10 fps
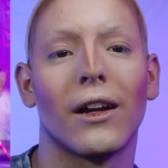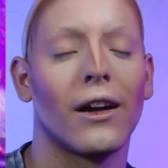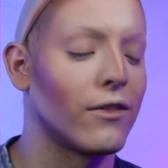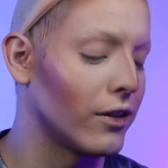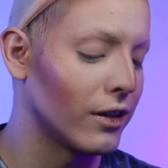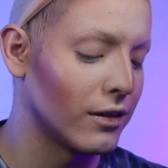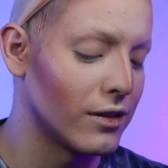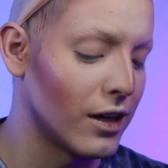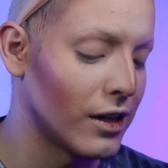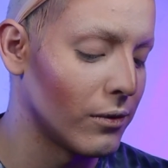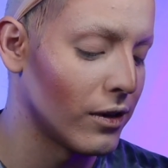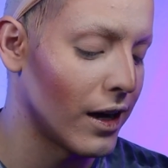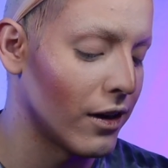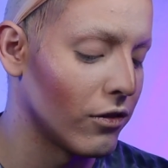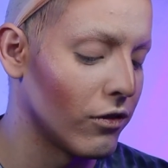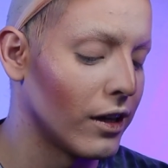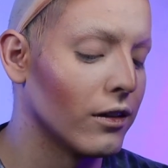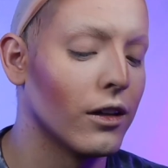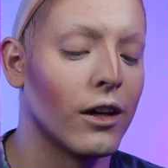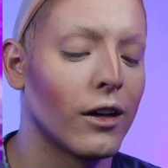I feel like Danny would have had a great
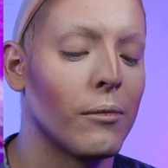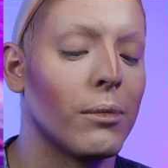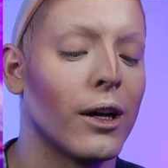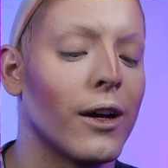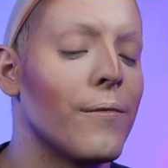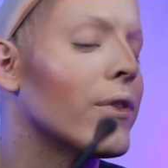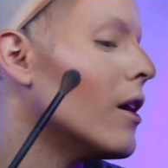look, but